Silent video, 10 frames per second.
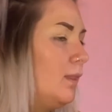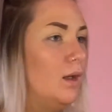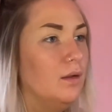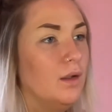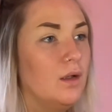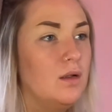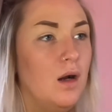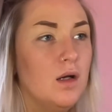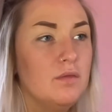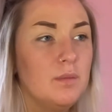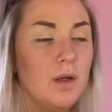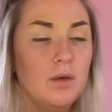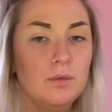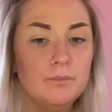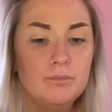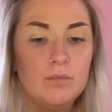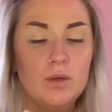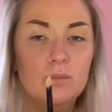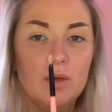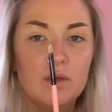Then I carve them out
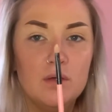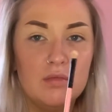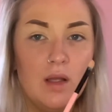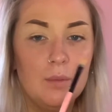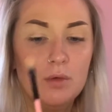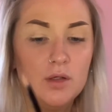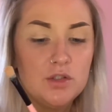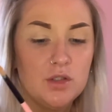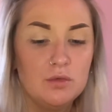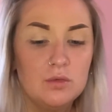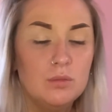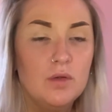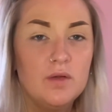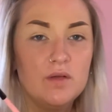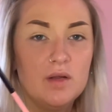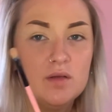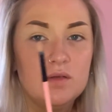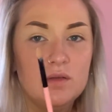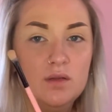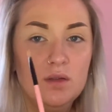with a flat brush. I don't know what this
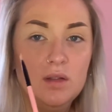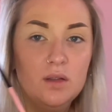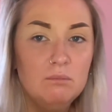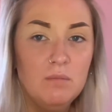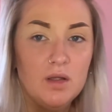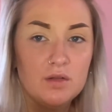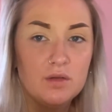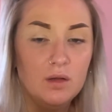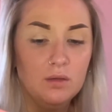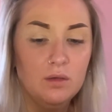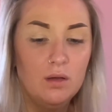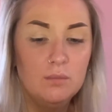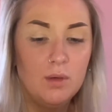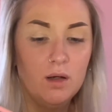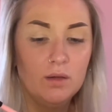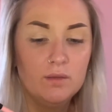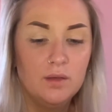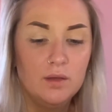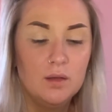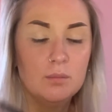is. It's an unmarked,
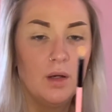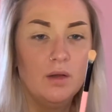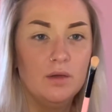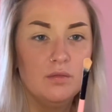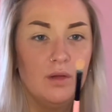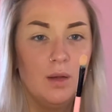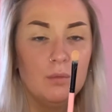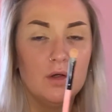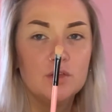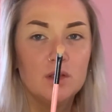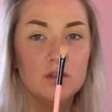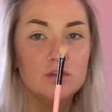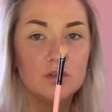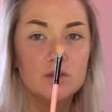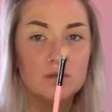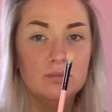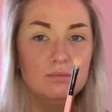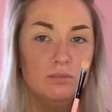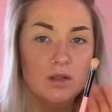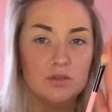like unbranded flat brush, and it's just,
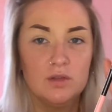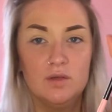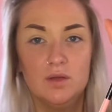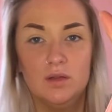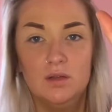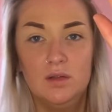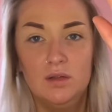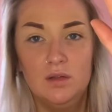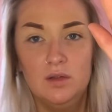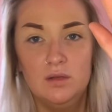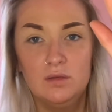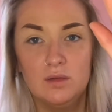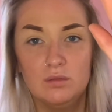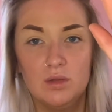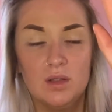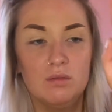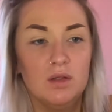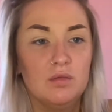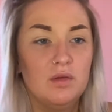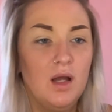as you can see, just like really
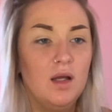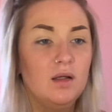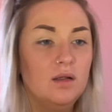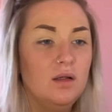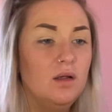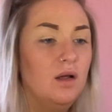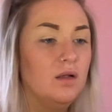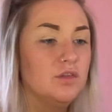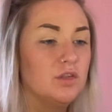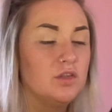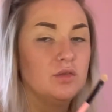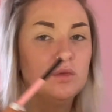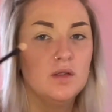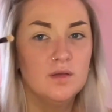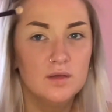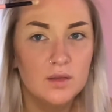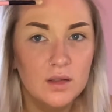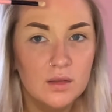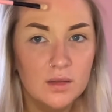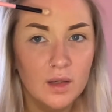flat, and it's just so easy to kind
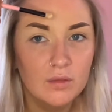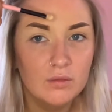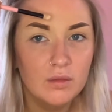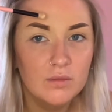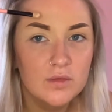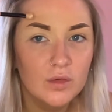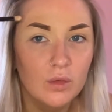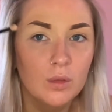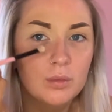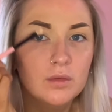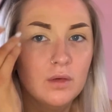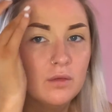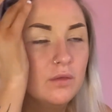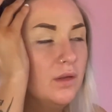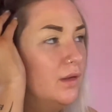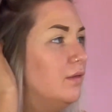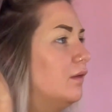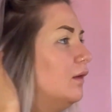of get around the top and underneath.